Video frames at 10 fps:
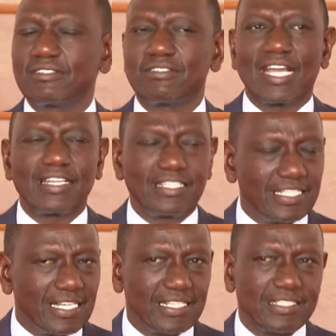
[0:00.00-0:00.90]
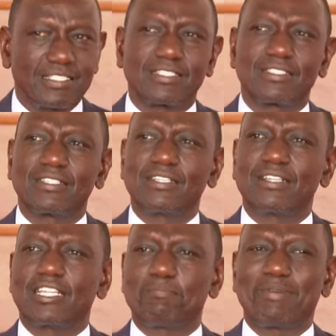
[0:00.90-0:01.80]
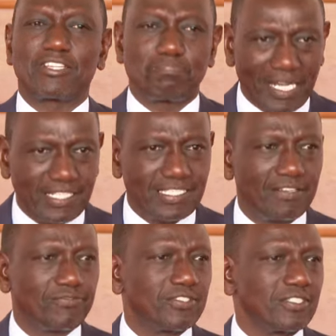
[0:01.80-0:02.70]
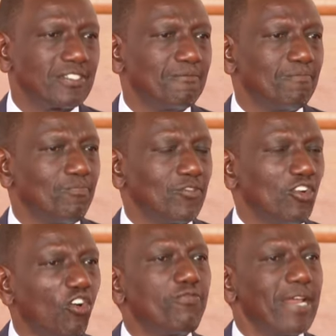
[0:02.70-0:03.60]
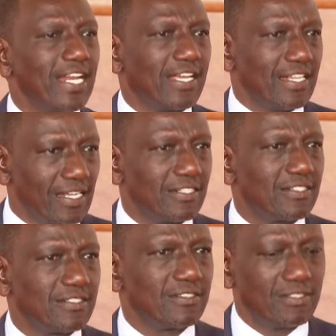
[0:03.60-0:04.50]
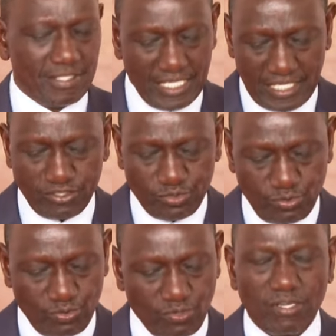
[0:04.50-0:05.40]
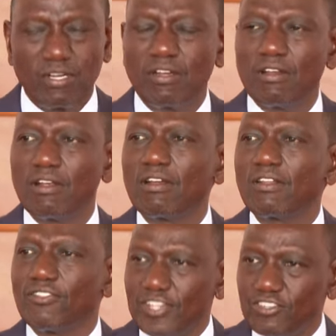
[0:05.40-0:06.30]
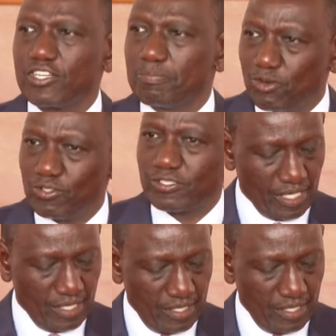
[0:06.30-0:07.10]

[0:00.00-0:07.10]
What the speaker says: the ideas, the perspectives of many Kenyans into this report.